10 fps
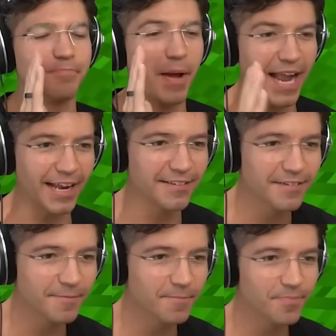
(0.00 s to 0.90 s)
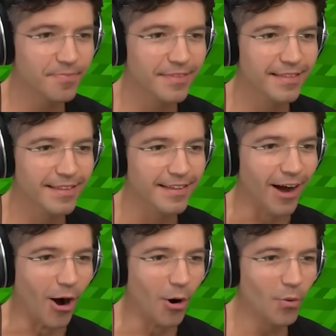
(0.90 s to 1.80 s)
begin.
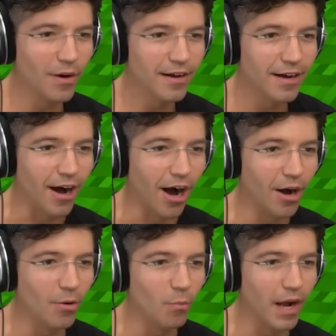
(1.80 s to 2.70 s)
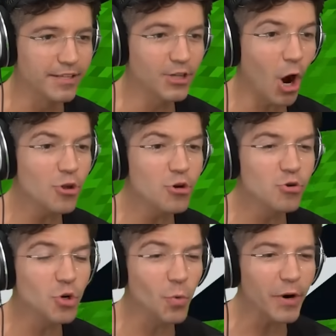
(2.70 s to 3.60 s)
Oh. What? Yo, you
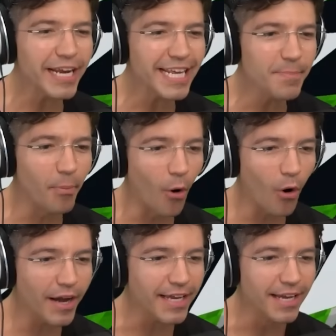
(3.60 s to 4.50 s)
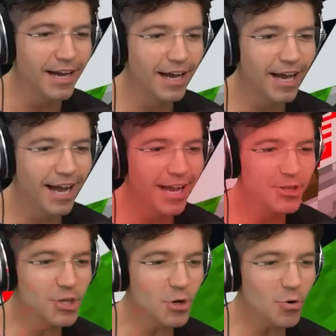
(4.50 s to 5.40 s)
greedy boy!
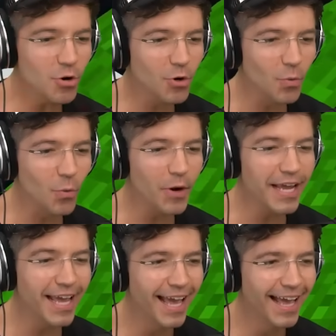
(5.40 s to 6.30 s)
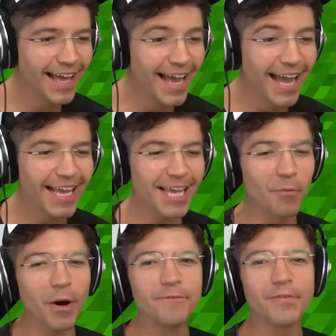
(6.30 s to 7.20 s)
He
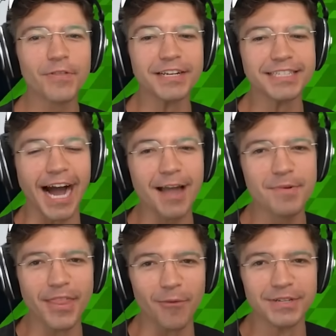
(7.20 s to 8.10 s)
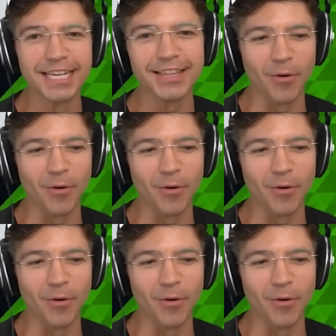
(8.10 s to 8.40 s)
went for the diamond that was in the